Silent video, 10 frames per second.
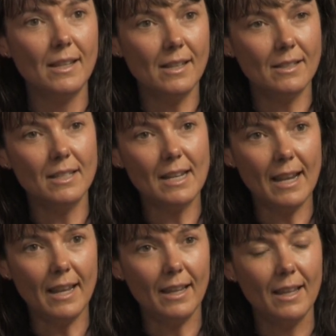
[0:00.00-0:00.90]
in
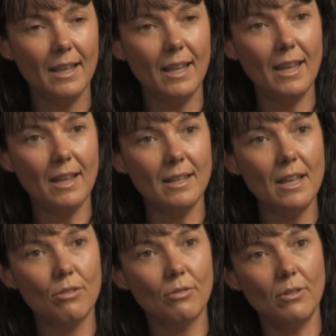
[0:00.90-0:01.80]
today and
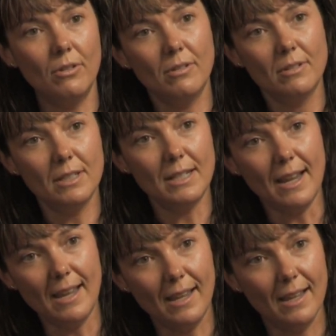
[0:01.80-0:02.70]
get through
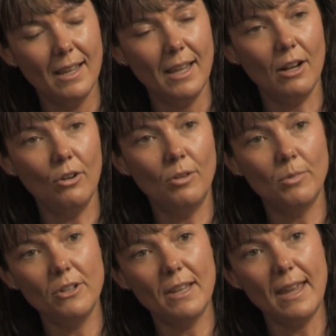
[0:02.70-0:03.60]
today and learn
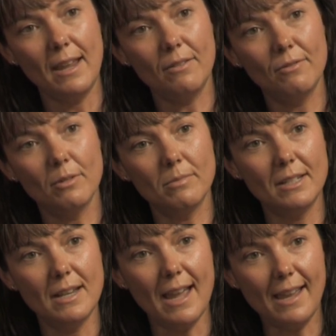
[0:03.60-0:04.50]
what you can from
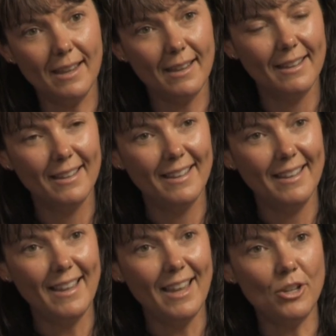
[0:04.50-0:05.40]
today.
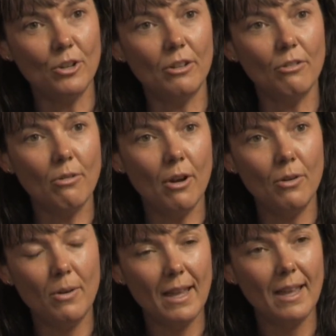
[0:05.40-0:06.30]
And you're going to
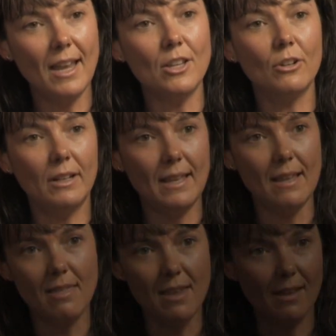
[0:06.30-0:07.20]
grow and you're going to
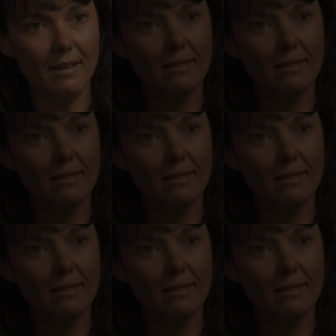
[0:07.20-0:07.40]
get there.